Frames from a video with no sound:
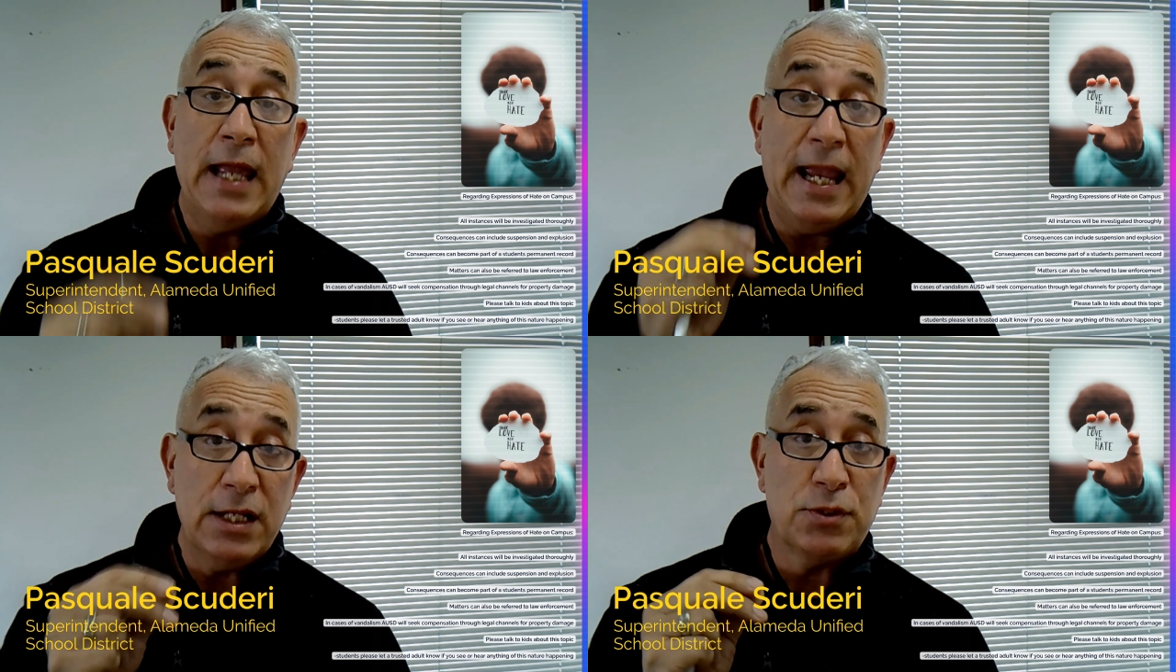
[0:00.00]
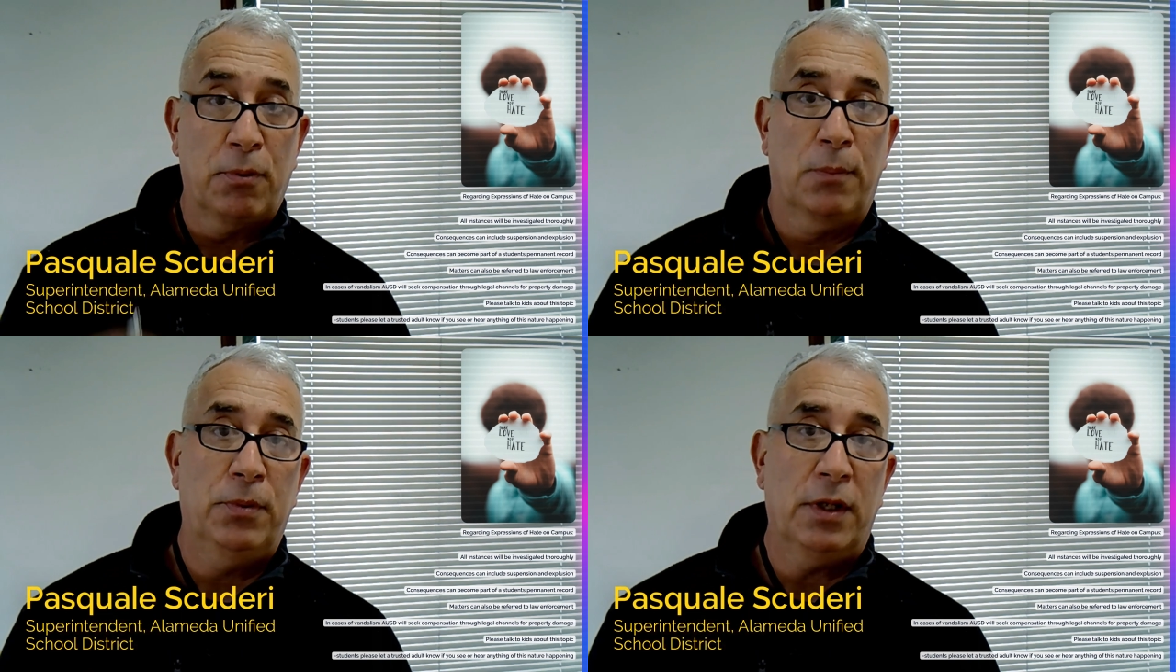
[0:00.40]

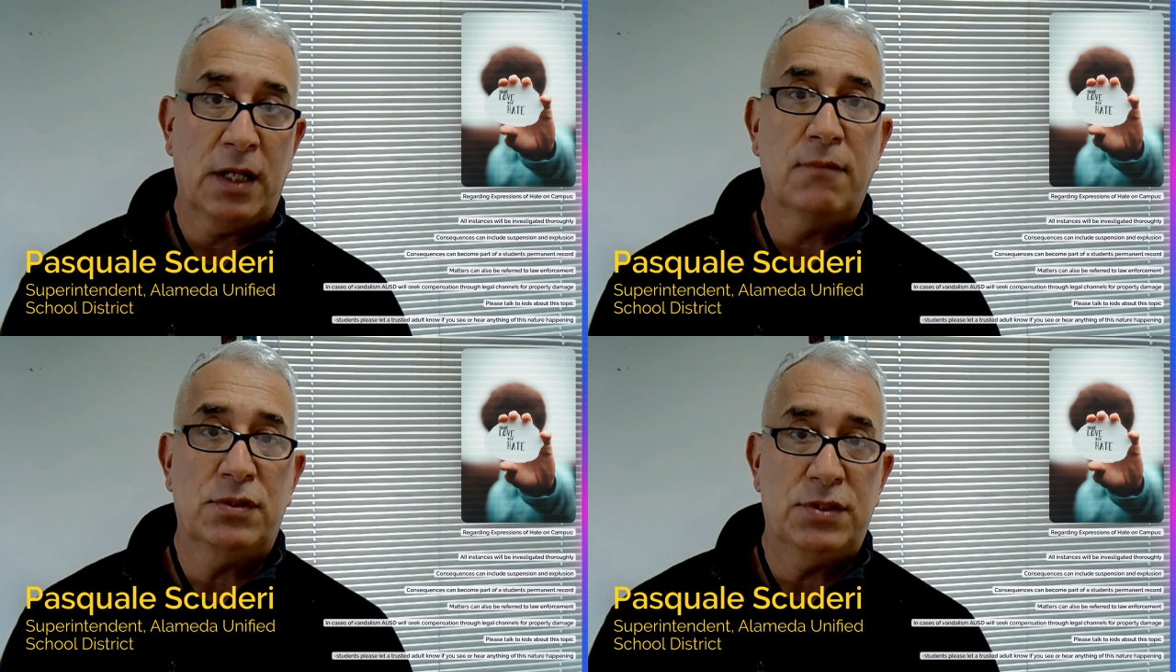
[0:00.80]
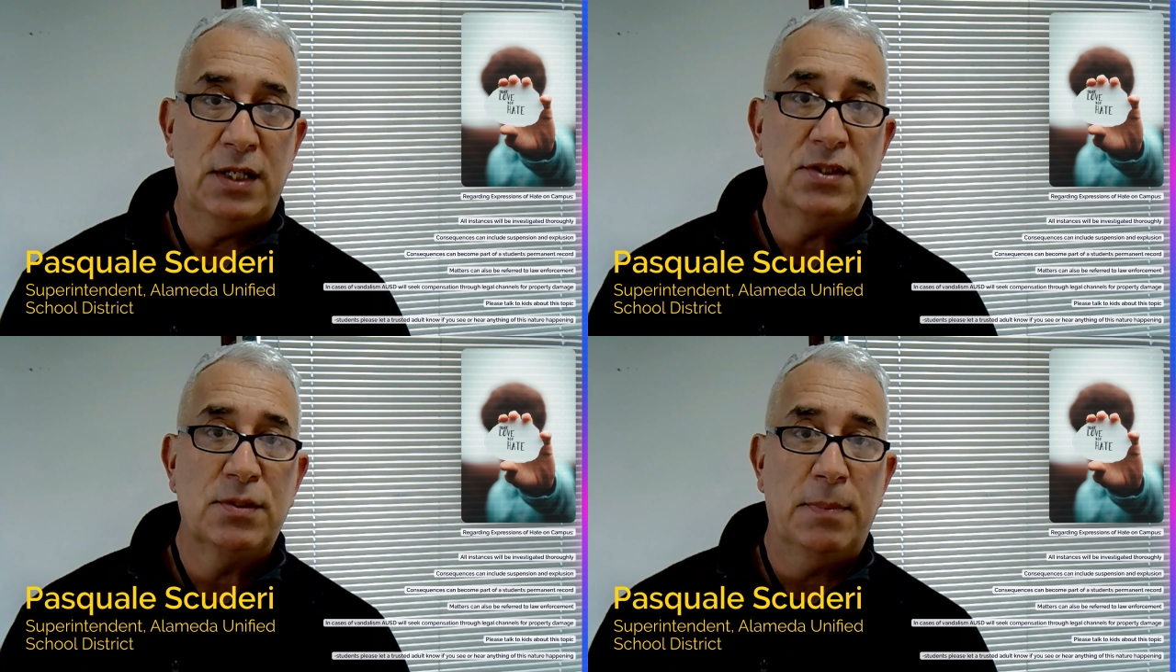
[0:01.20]
age-appropriate
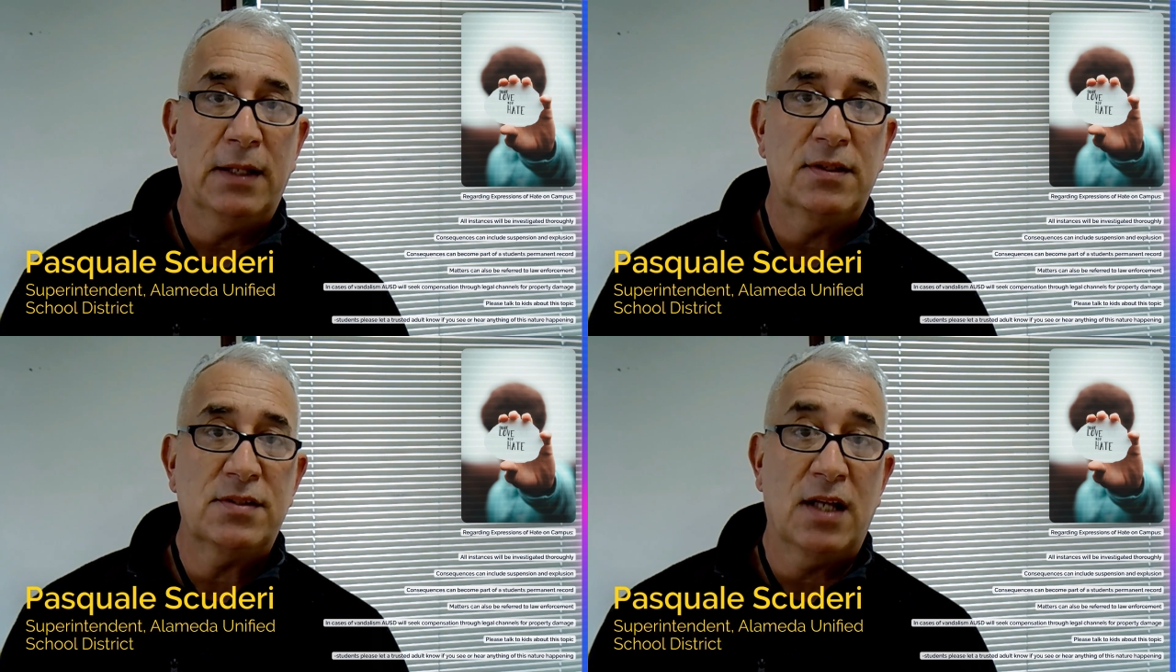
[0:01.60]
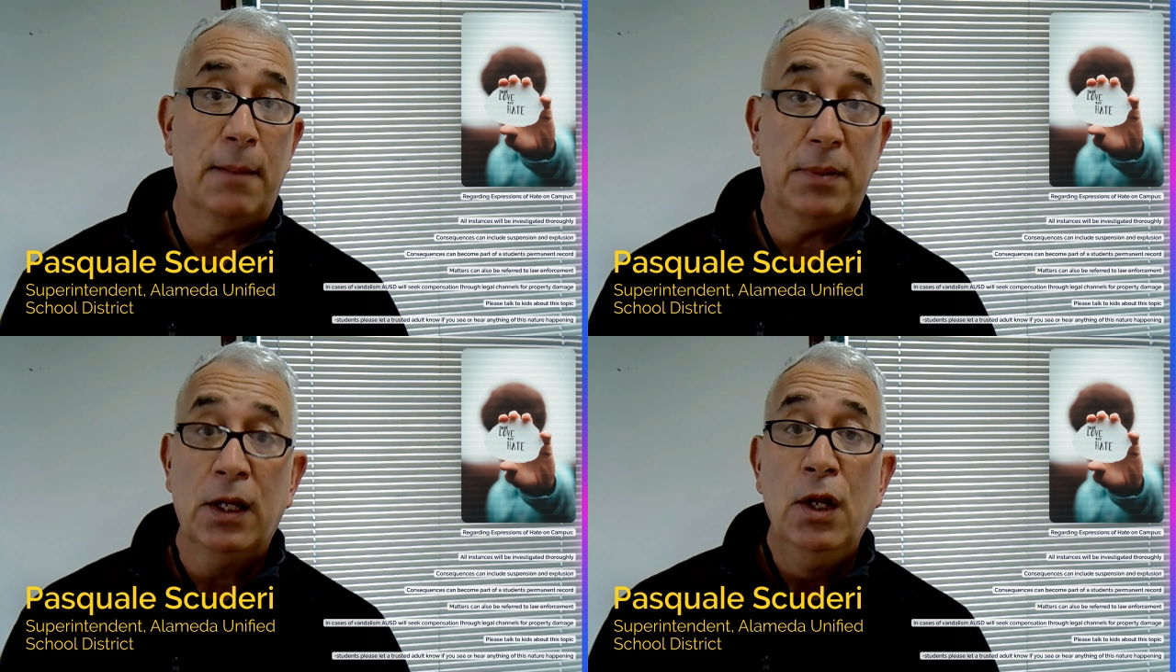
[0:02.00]
conversations about this
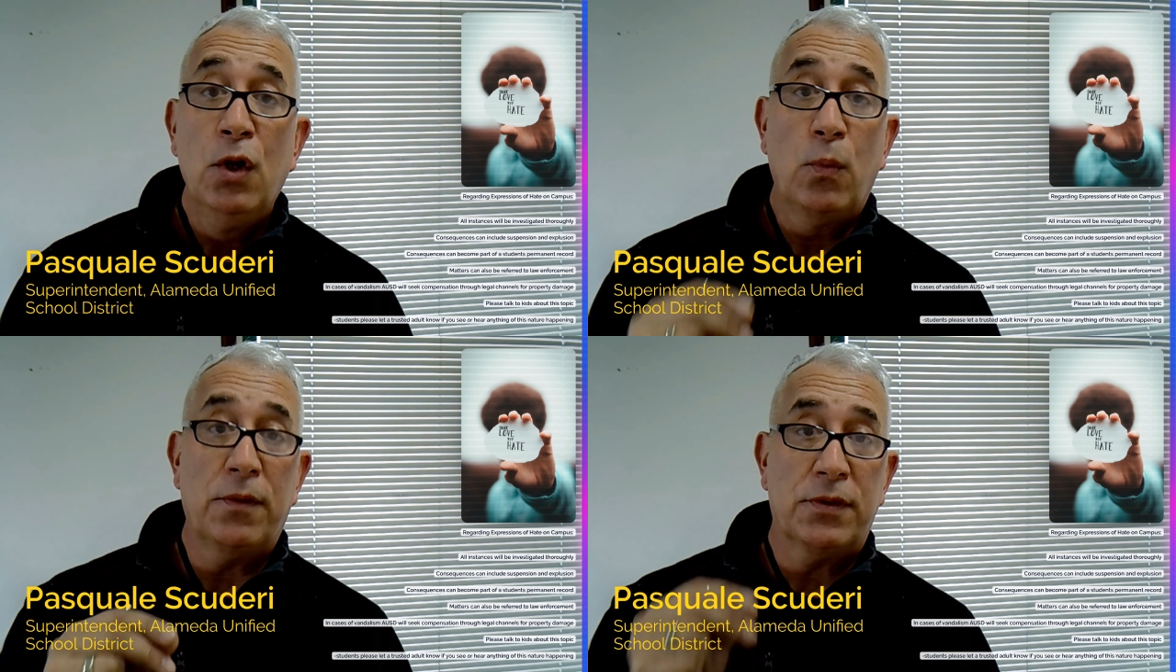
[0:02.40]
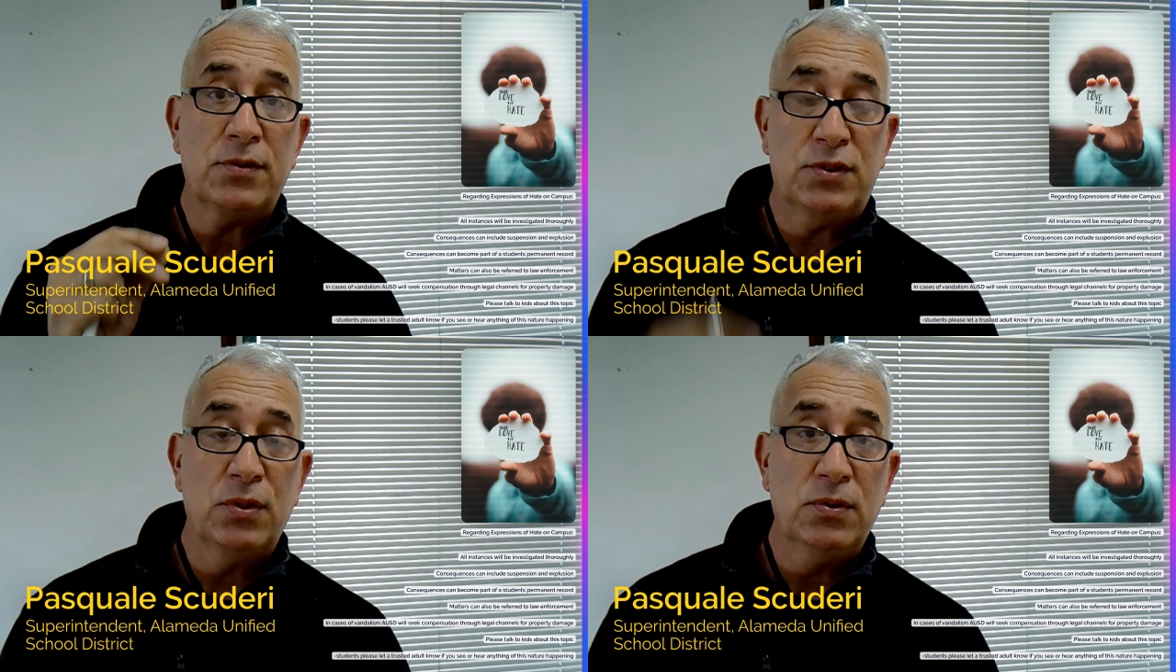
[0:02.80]
topic with their
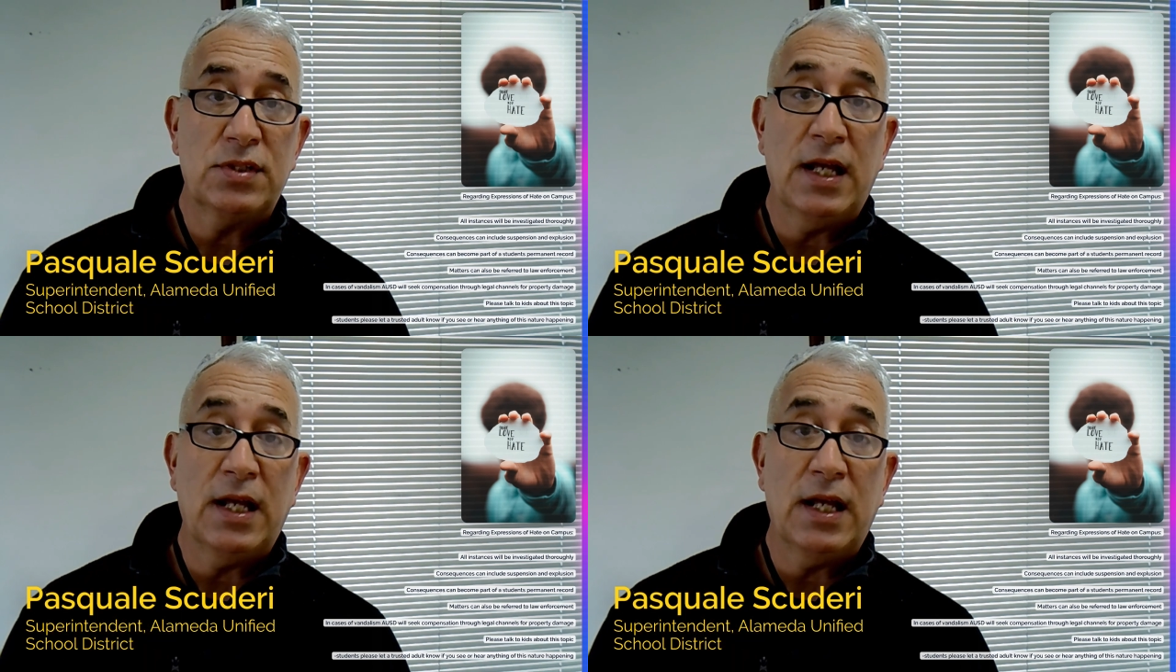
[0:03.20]
students.